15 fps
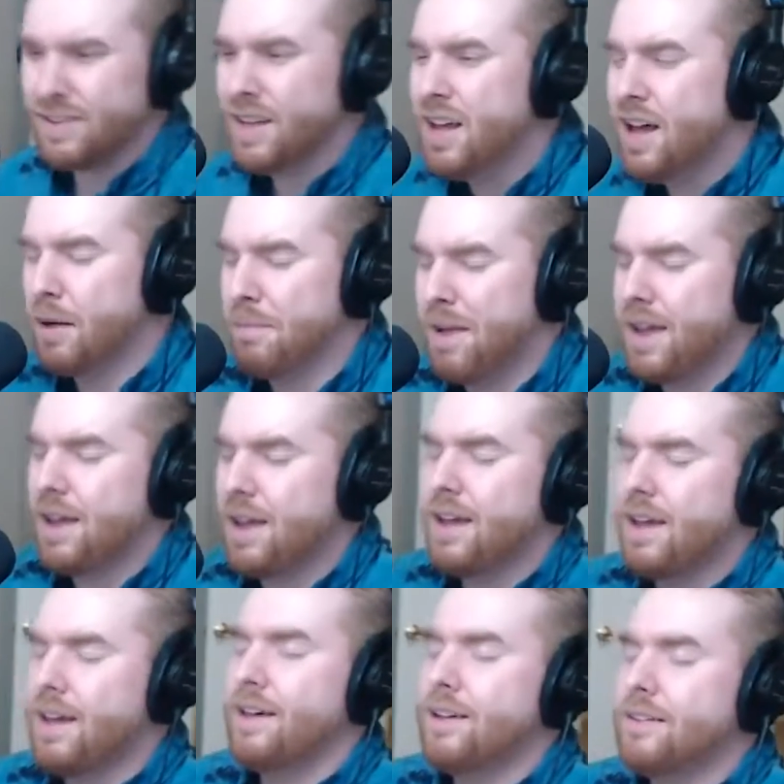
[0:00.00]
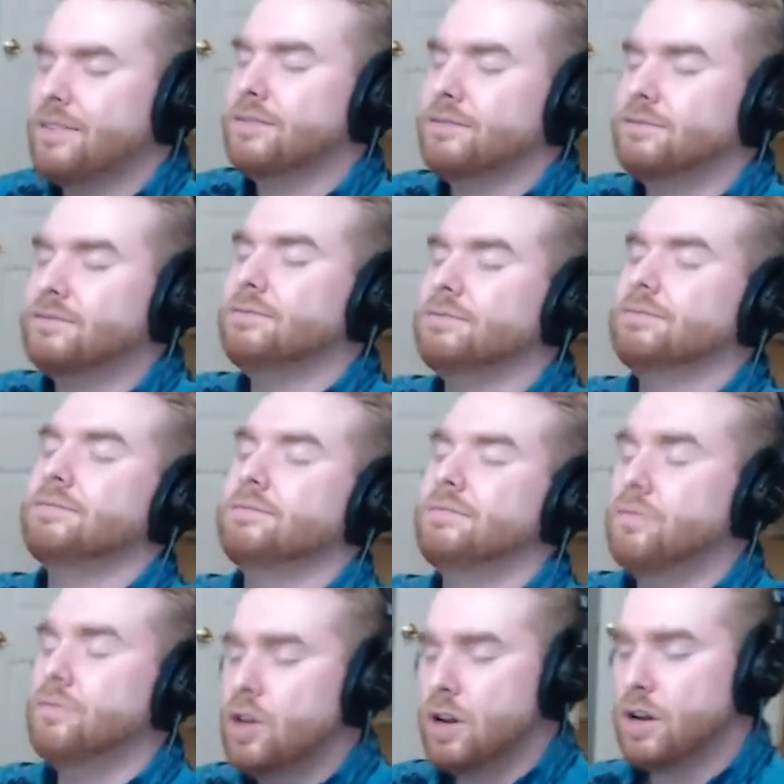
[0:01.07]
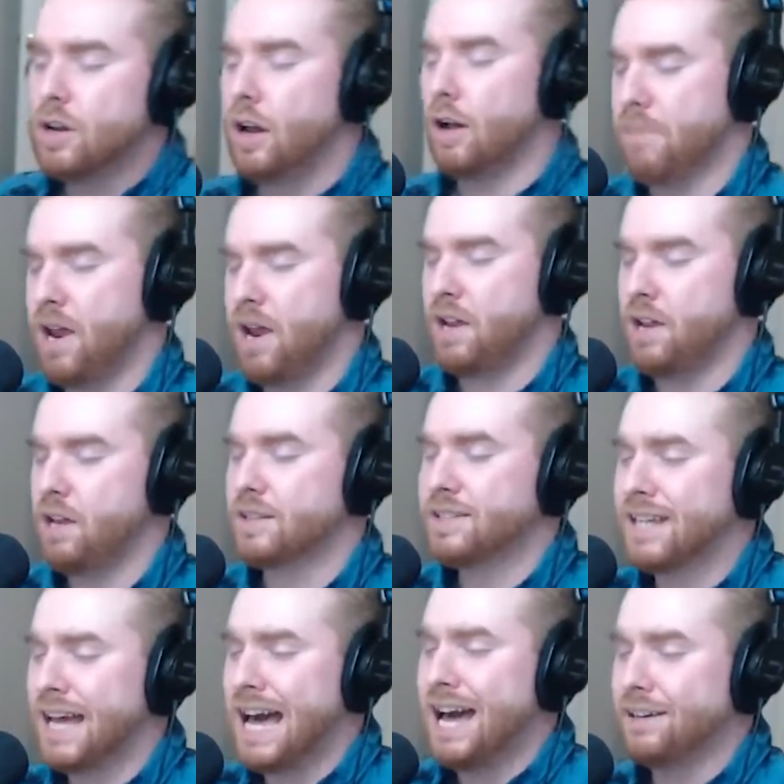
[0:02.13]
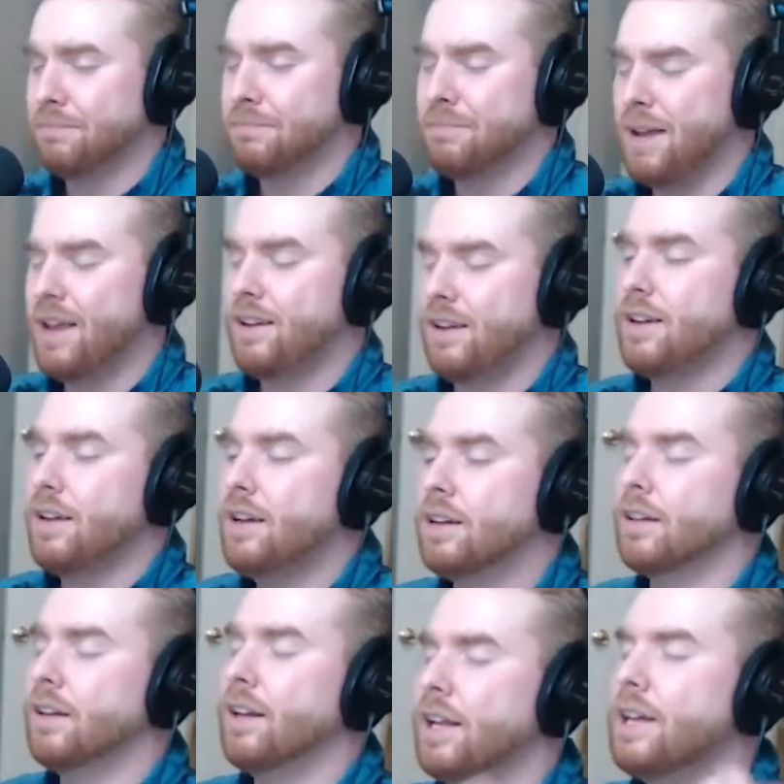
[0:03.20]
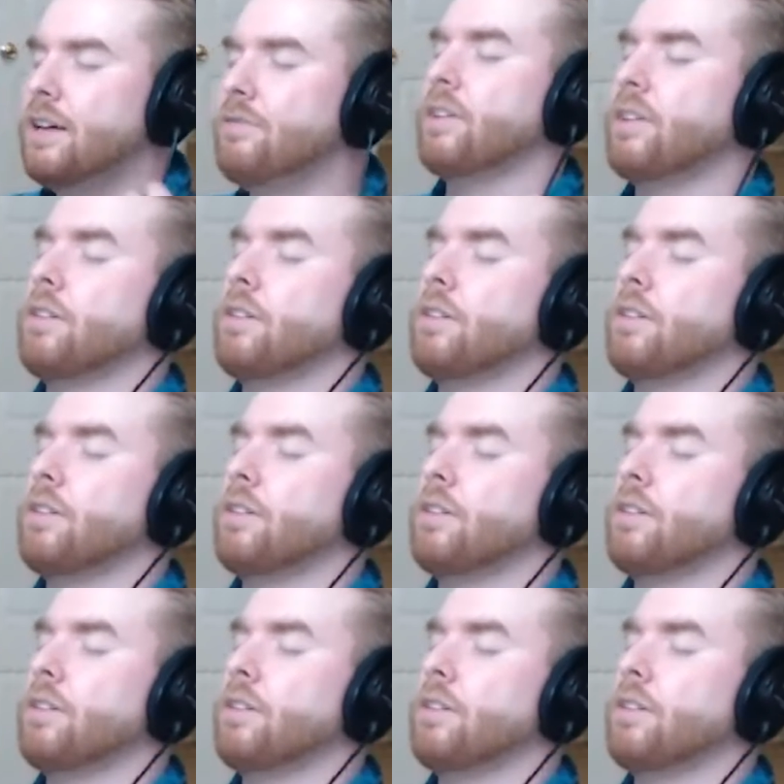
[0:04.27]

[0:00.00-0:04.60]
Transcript: man, a man's gotta make a living.